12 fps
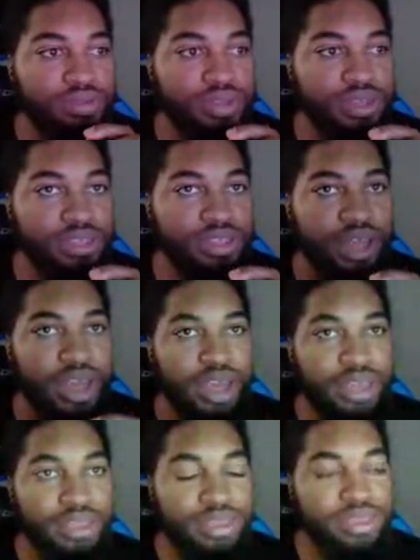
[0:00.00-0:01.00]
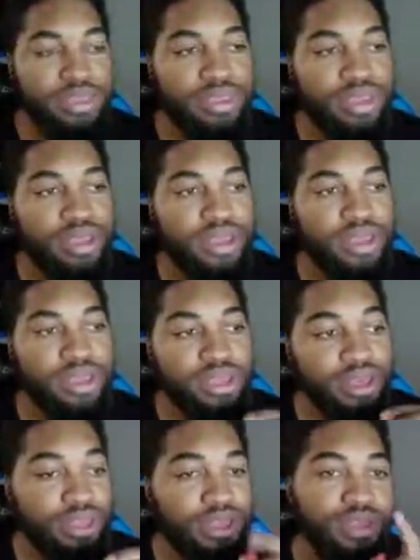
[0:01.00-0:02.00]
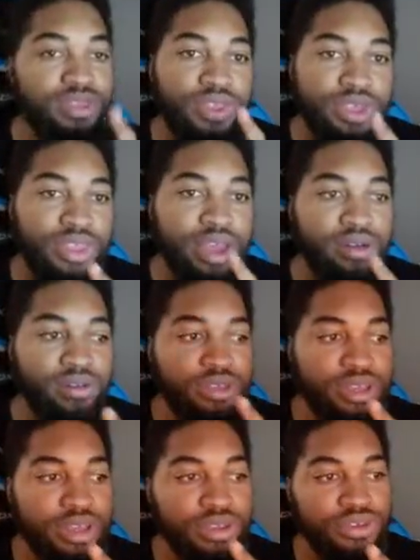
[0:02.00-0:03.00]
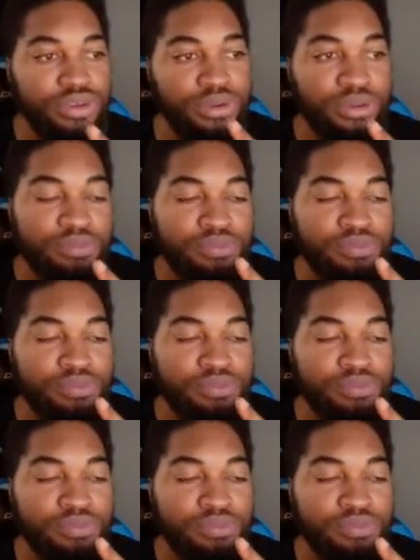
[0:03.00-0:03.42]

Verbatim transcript: it's like the another thing that was an issue